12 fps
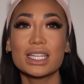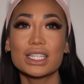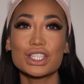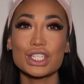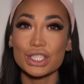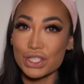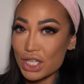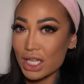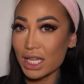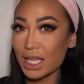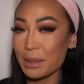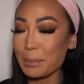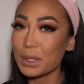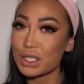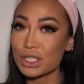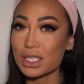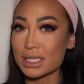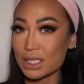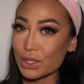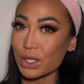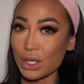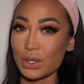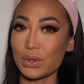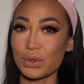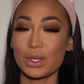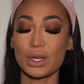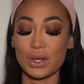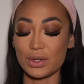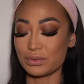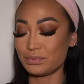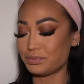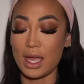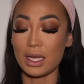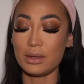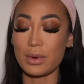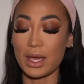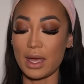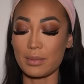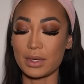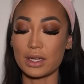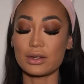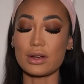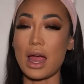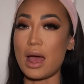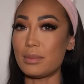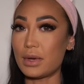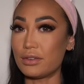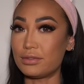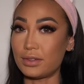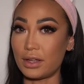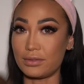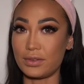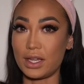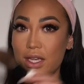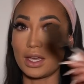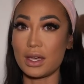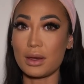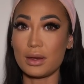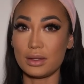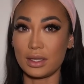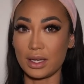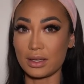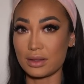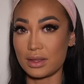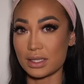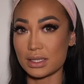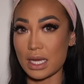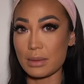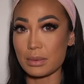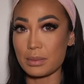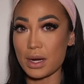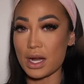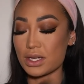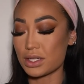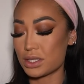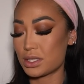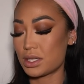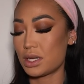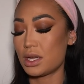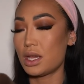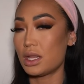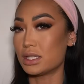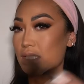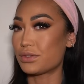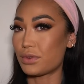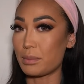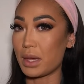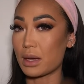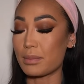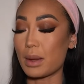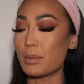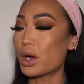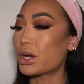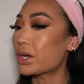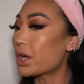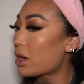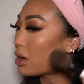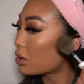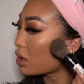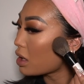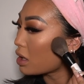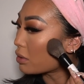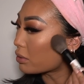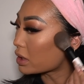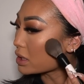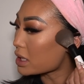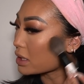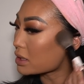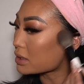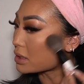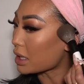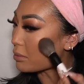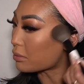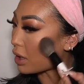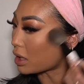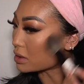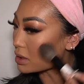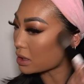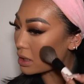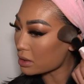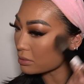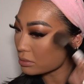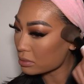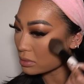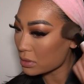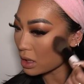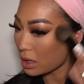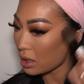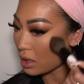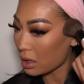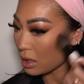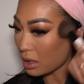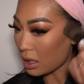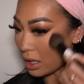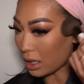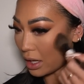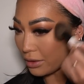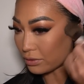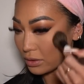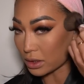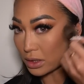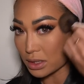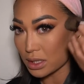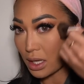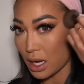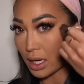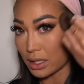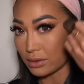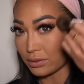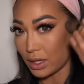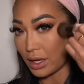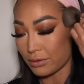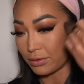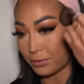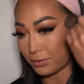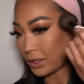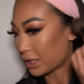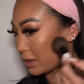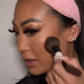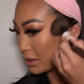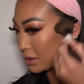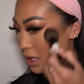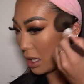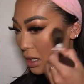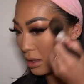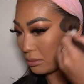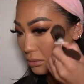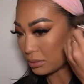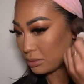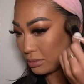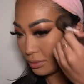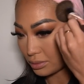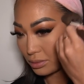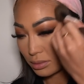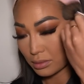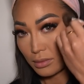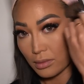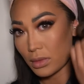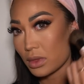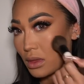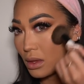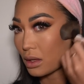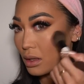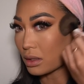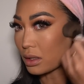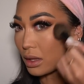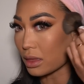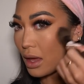she's chilling, but she's still cute, you know? Anyway, I'm gonna grab a fluffy, like this type of brush. This is from Makeup by Mario. We're gonna take the same bronzer, and I've learned to kind of like flip this up like